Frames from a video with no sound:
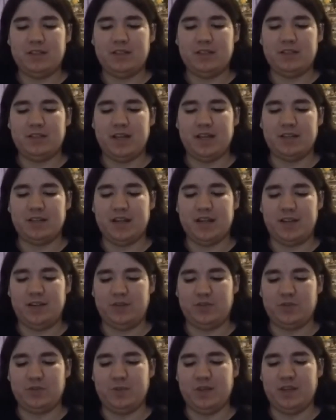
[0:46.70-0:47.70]
10
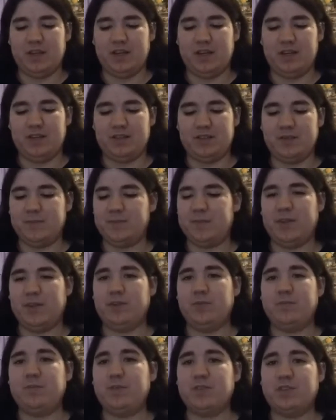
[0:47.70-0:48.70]
titles because, you
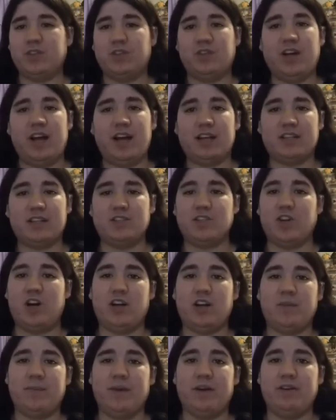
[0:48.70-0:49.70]
know, there's a lot to
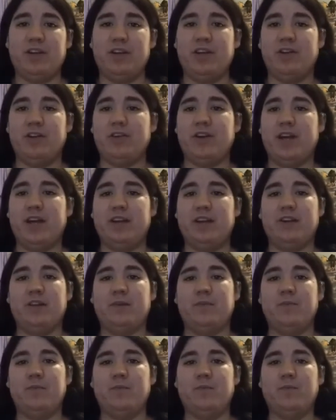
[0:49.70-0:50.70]
talk about here. And
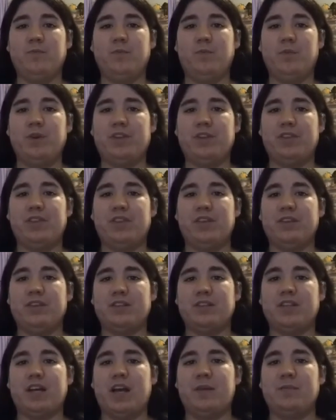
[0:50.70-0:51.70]
um, with the
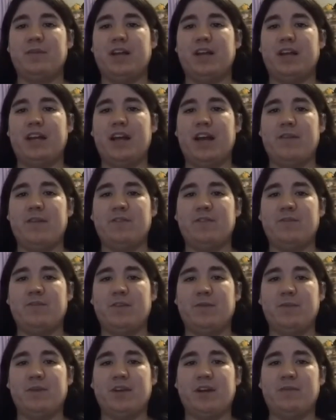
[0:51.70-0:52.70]
time that I have to
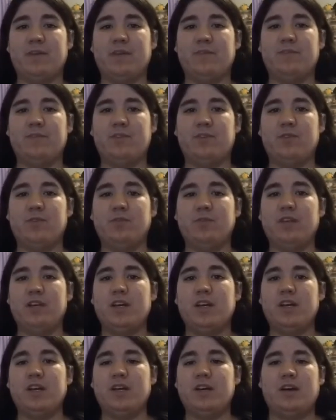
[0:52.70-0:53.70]
filming on my phone,
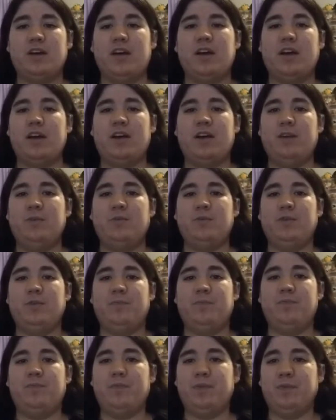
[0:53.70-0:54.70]
it
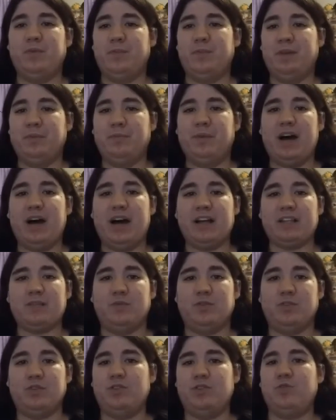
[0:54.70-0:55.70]
would, it would be
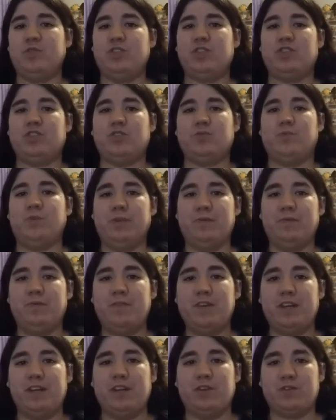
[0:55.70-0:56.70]
impossible to do as just one
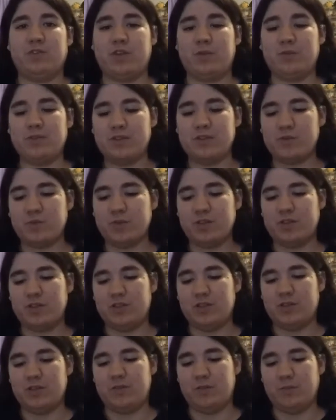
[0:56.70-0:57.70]
video. So I'm going to split
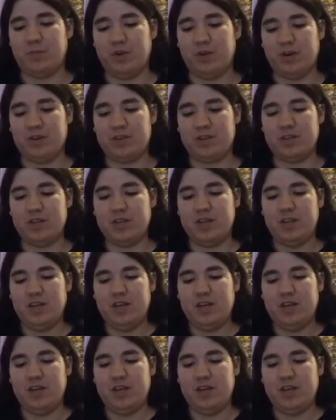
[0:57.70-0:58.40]
into different parts.